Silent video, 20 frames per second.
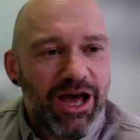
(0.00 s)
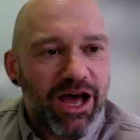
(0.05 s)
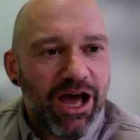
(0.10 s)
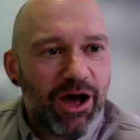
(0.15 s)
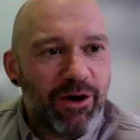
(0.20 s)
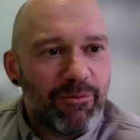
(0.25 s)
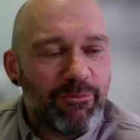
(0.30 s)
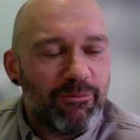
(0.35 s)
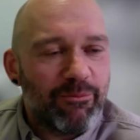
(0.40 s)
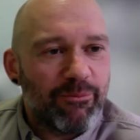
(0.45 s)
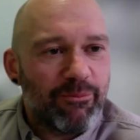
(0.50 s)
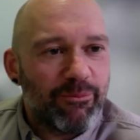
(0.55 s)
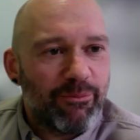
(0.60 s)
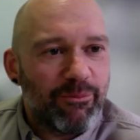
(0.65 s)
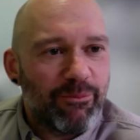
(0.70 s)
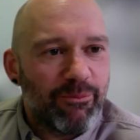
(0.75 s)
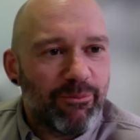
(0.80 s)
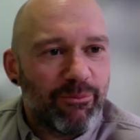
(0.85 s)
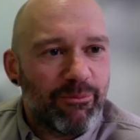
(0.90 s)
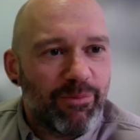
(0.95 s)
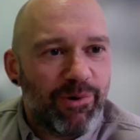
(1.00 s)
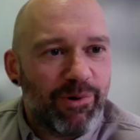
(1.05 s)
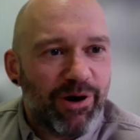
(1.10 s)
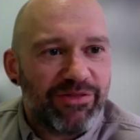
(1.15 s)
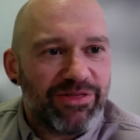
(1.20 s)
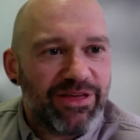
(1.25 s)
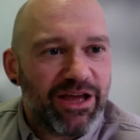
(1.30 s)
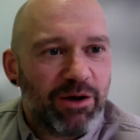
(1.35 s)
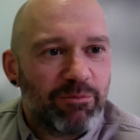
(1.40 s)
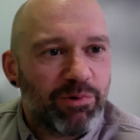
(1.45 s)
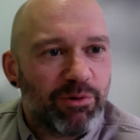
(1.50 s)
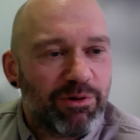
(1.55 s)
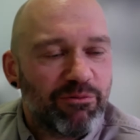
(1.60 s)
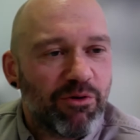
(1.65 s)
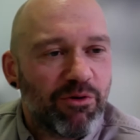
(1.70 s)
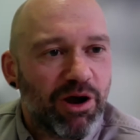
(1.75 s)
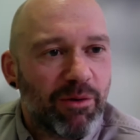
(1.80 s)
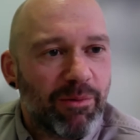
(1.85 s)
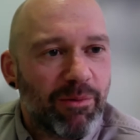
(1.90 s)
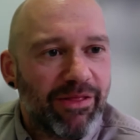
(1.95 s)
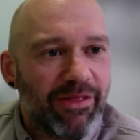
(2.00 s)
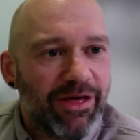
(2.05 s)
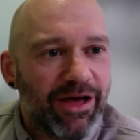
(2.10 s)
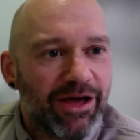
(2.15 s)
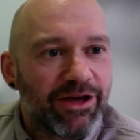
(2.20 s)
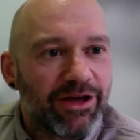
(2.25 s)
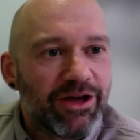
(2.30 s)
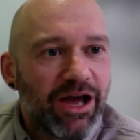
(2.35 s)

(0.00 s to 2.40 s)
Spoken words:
But I think I'm probably wrong about that.